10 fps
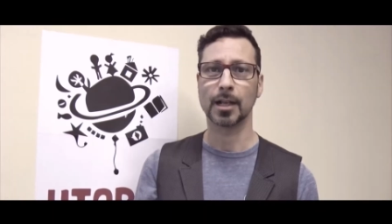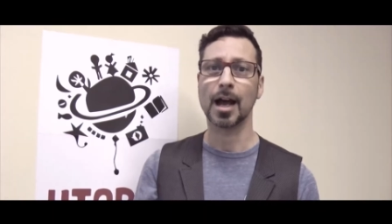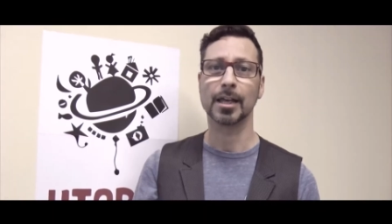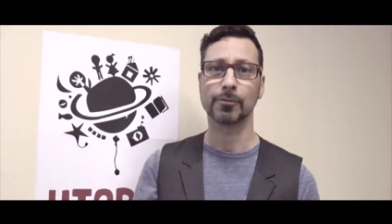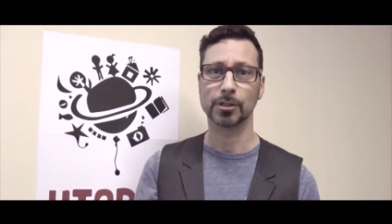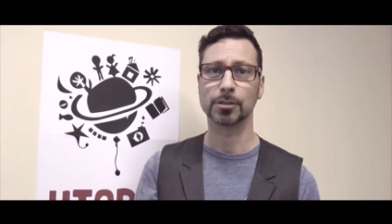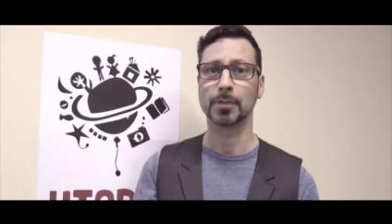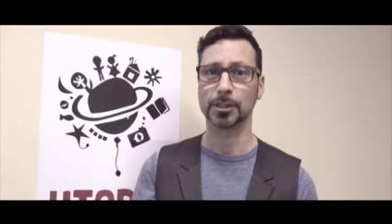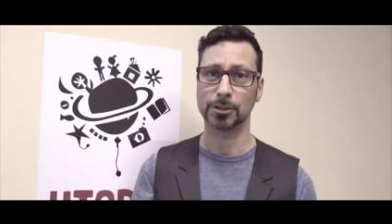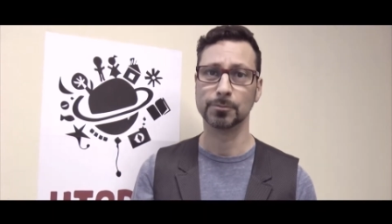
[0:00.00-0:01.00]
like very
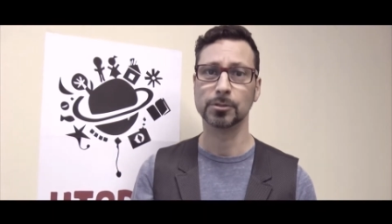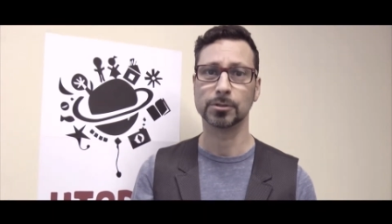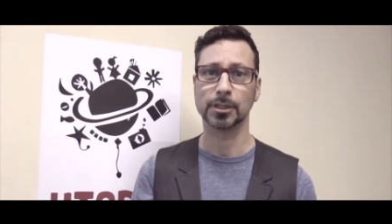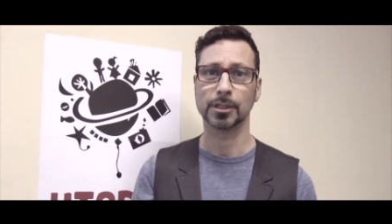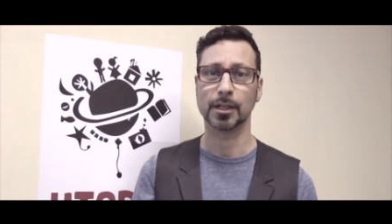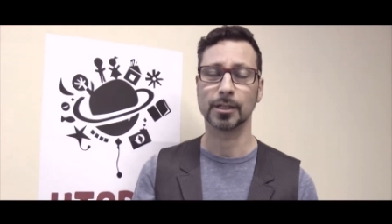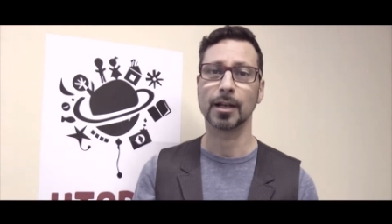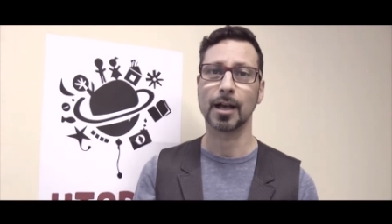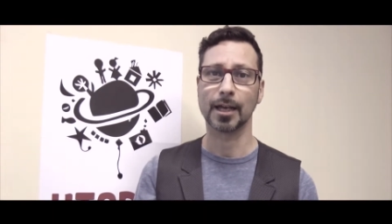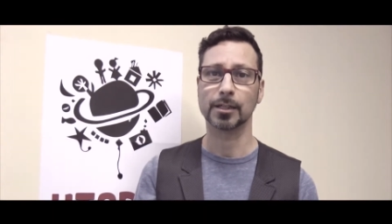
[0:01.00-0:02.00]
much music and
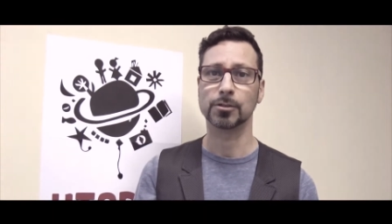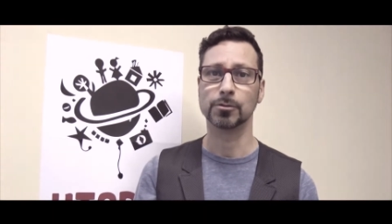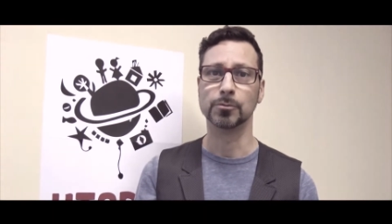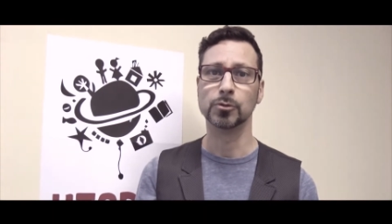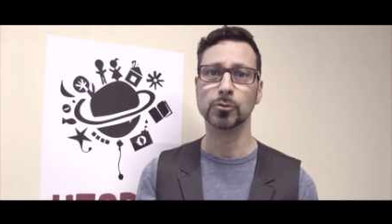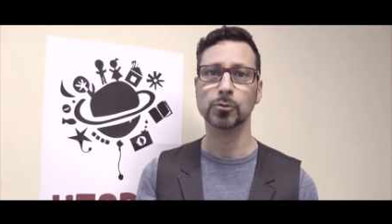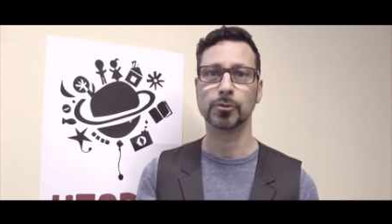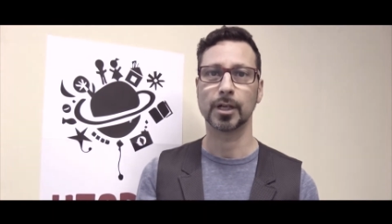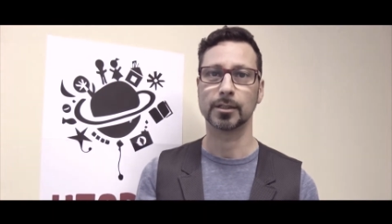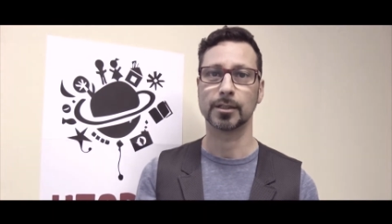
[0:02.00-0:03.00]
like to
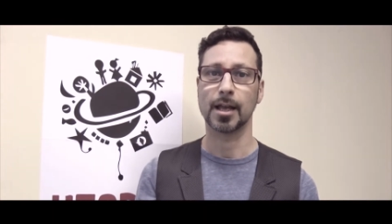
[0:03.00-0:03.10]
move and